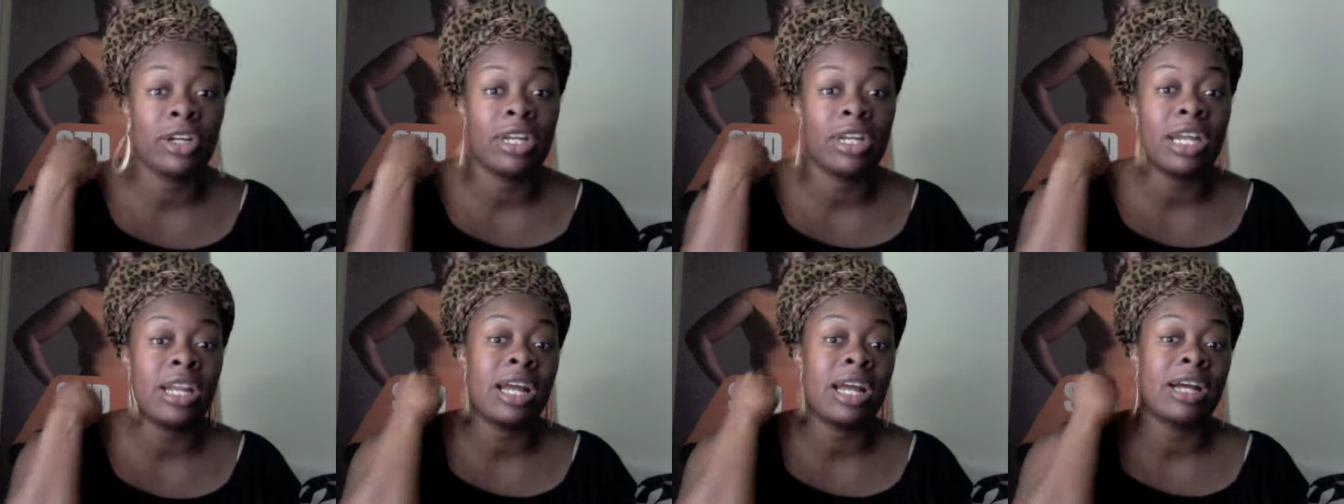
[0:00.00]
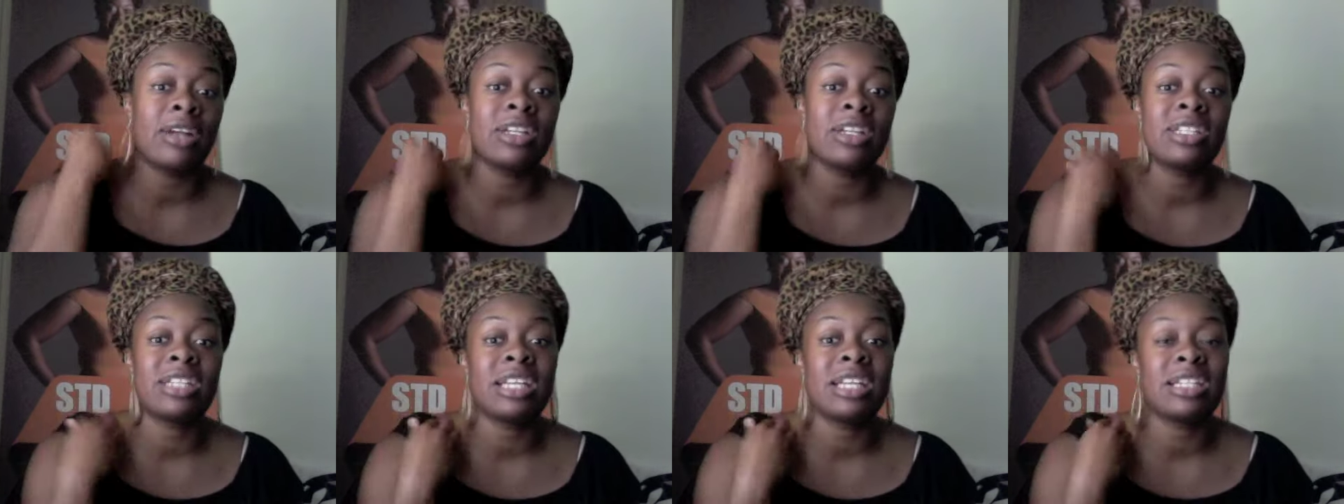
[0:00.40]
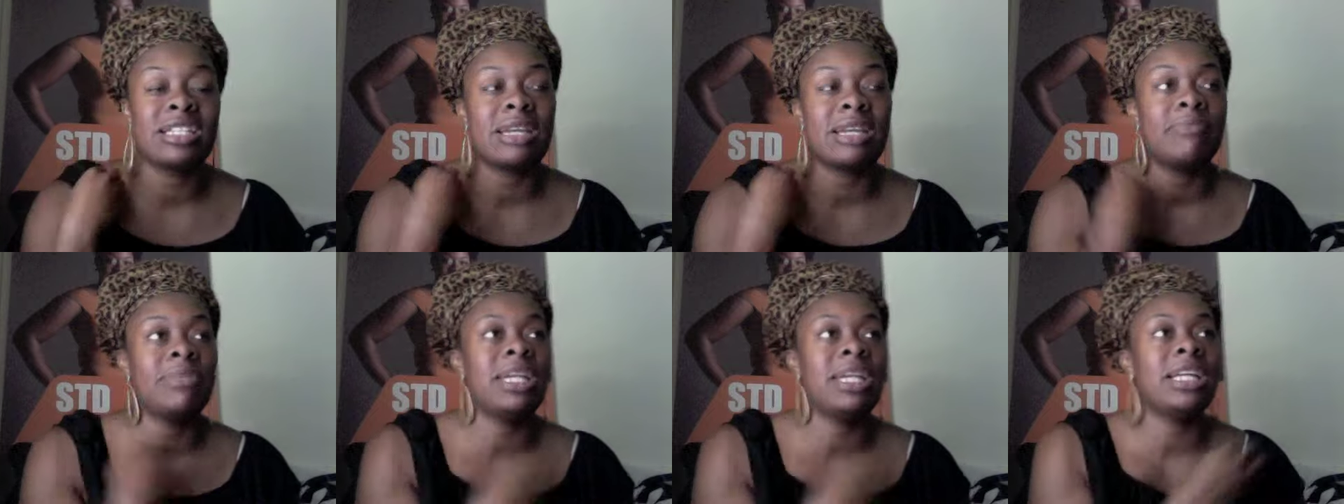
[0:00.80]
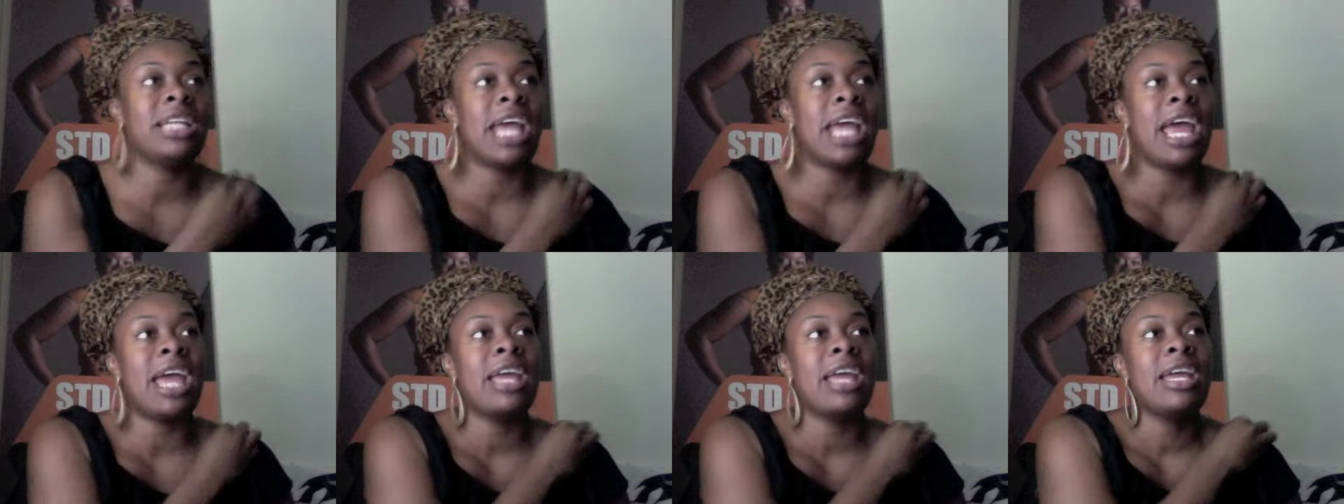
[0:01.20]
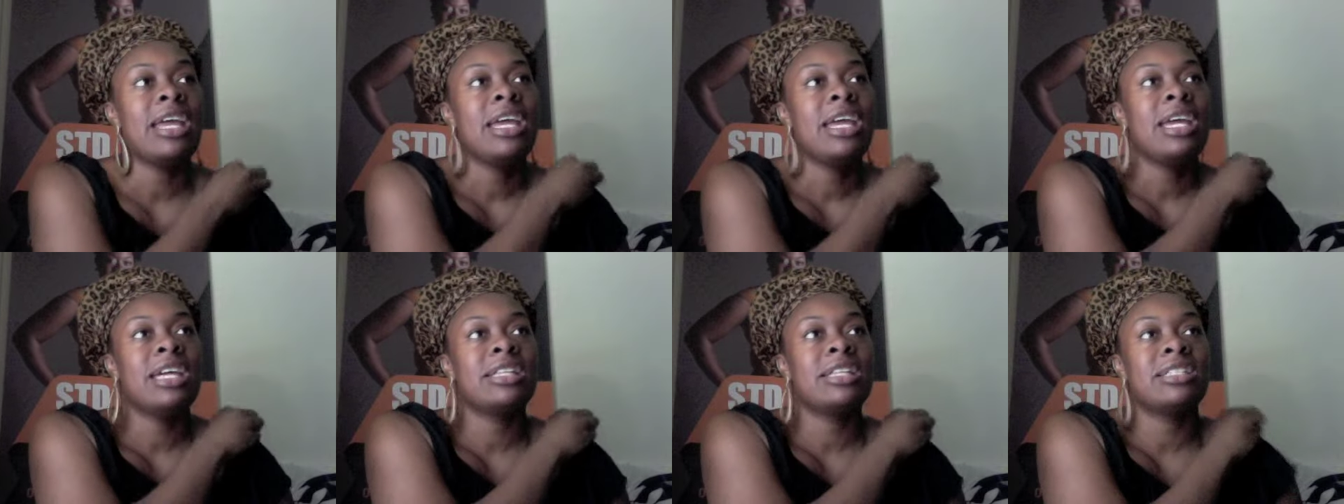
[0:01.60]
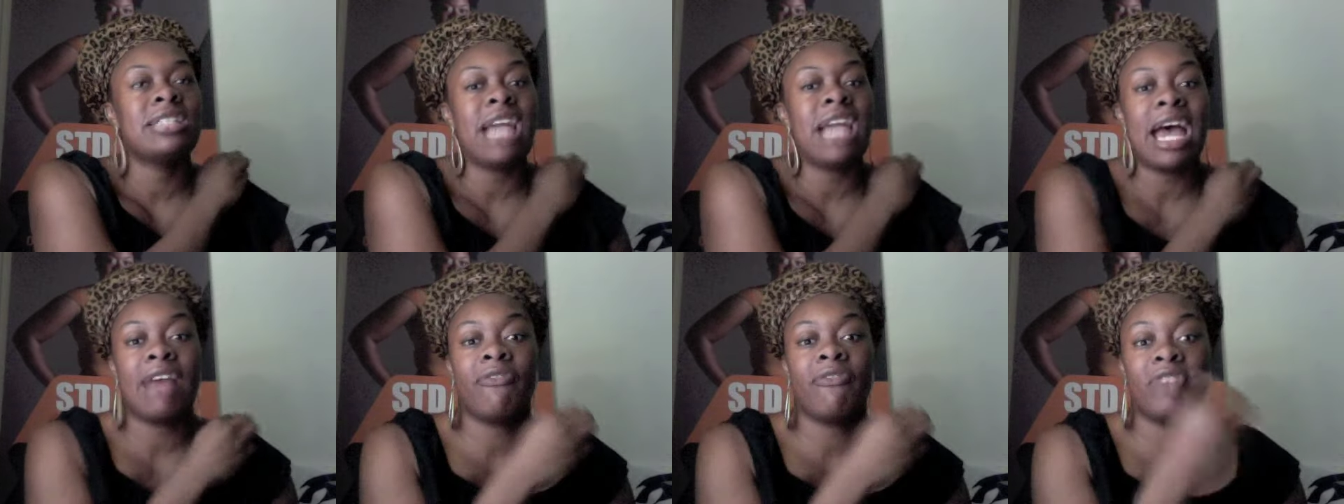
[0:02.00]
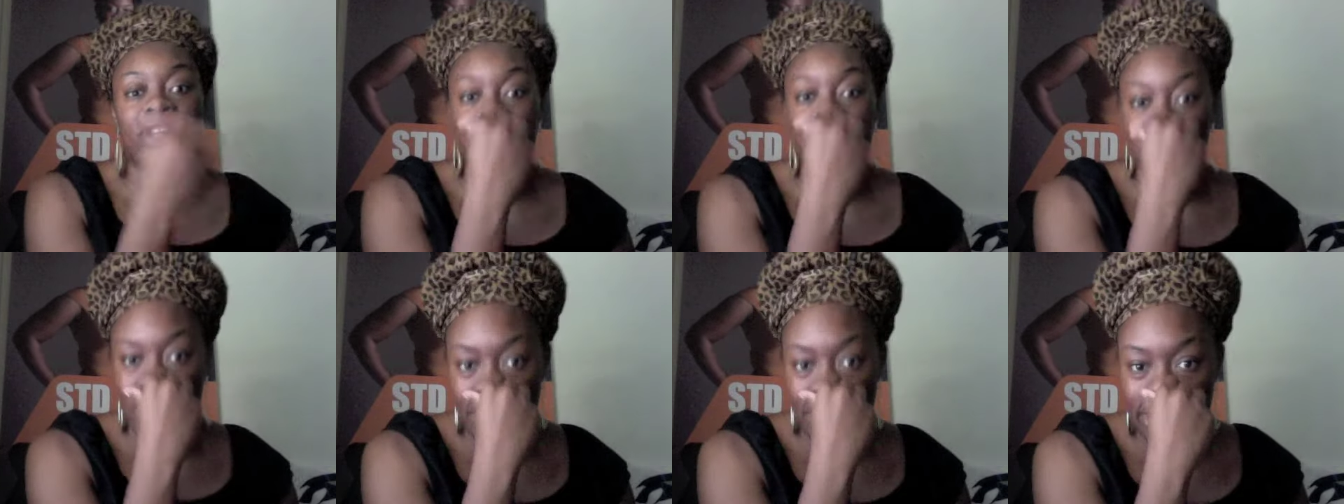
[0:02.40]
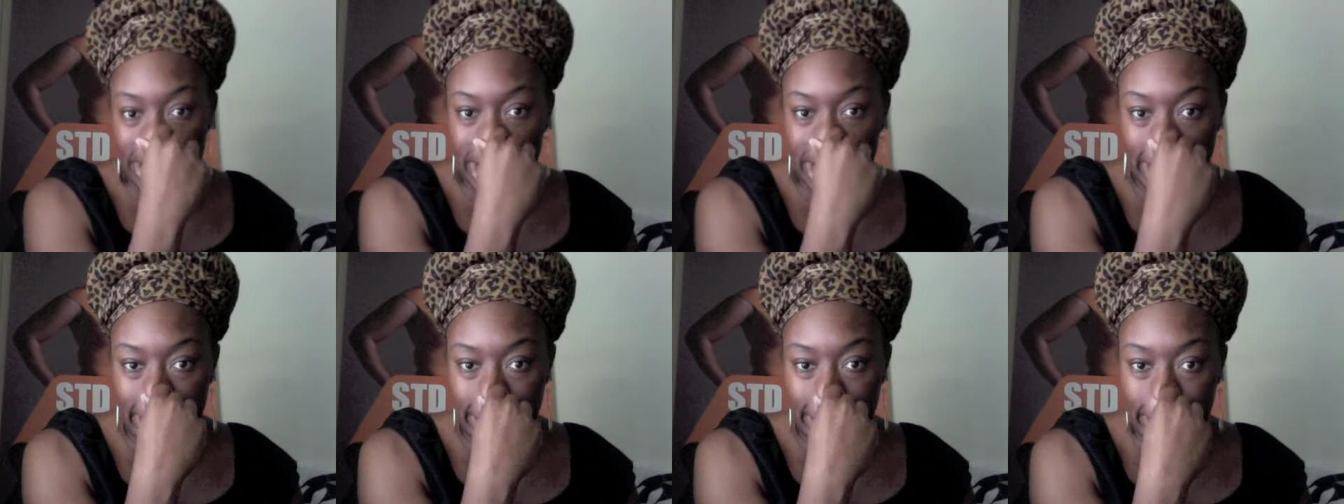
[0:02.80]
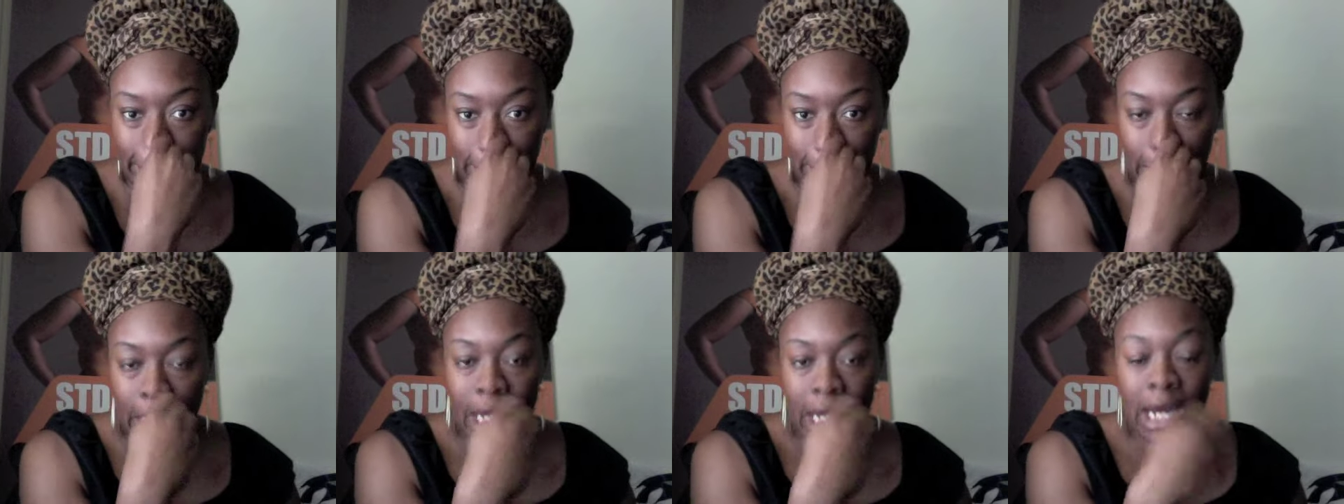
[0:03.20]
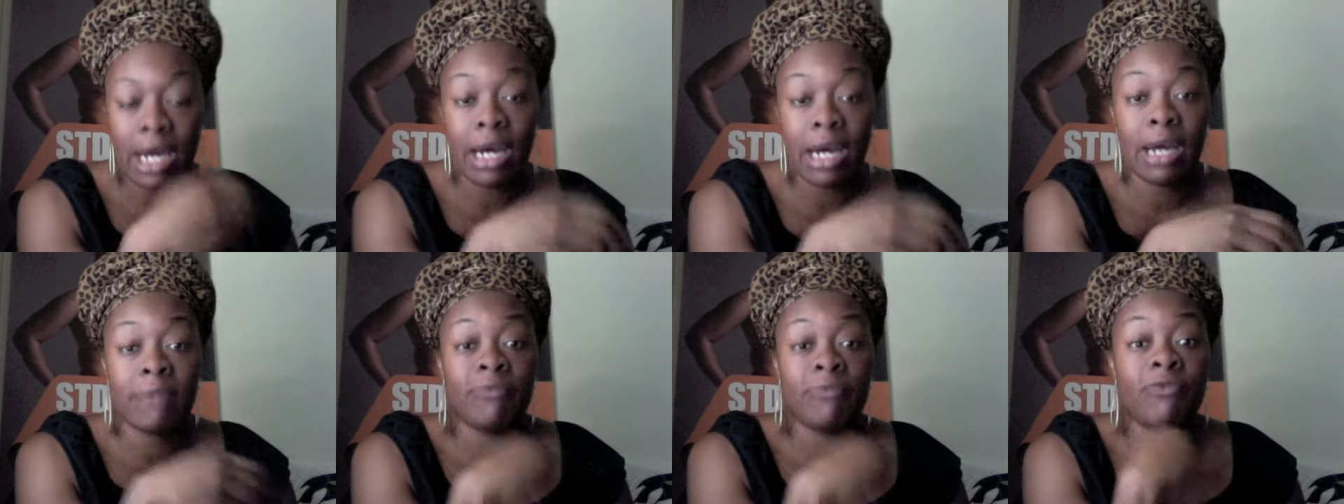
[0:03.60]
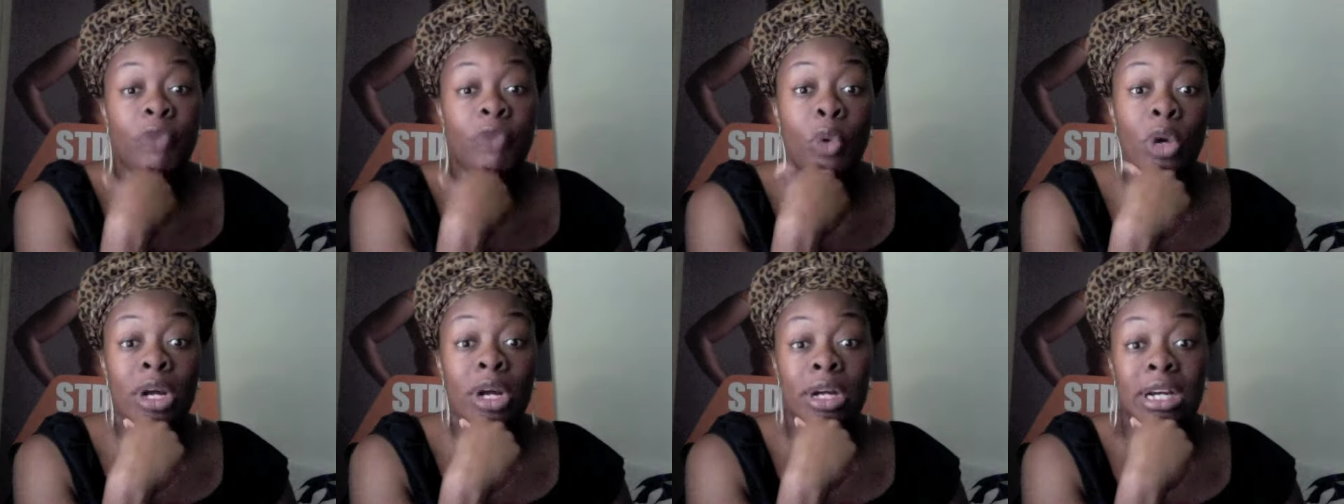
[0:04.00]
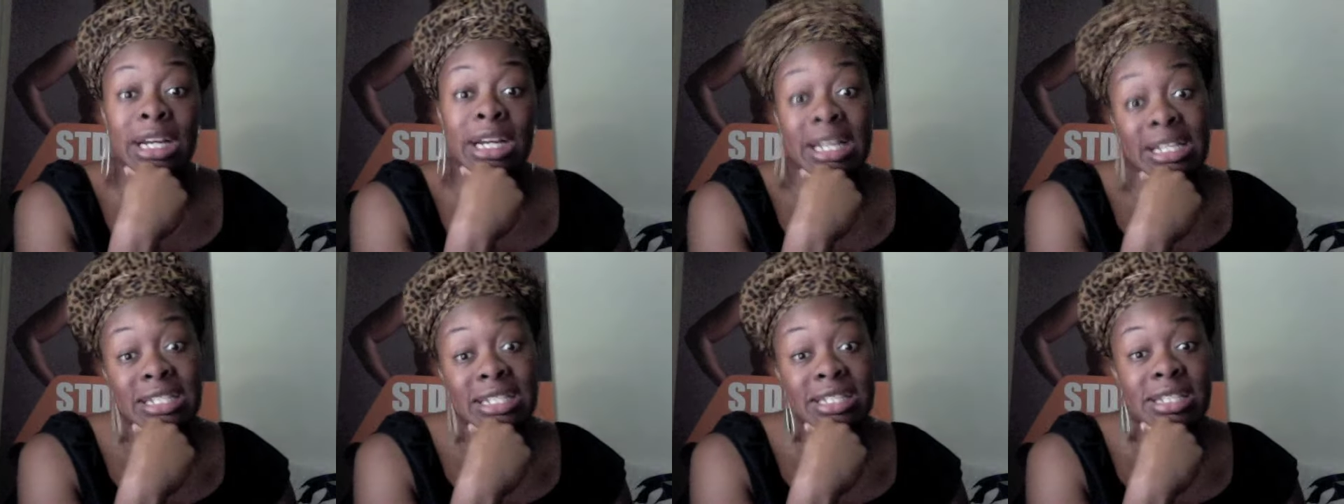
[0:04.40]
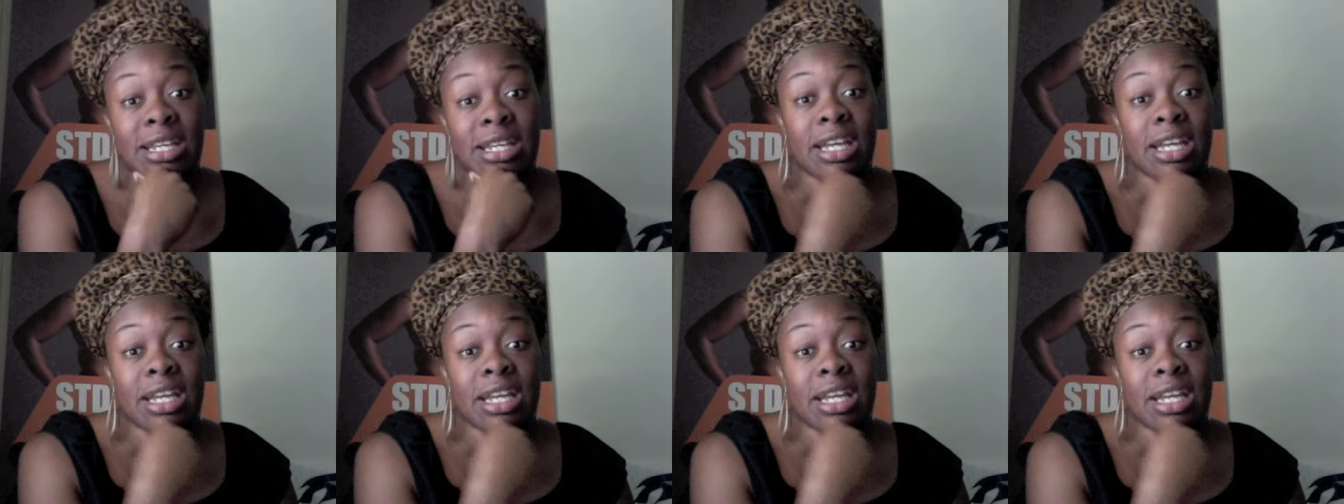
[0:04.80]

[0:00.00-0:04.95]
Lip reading: and they're not going to say something that is not for certain for us.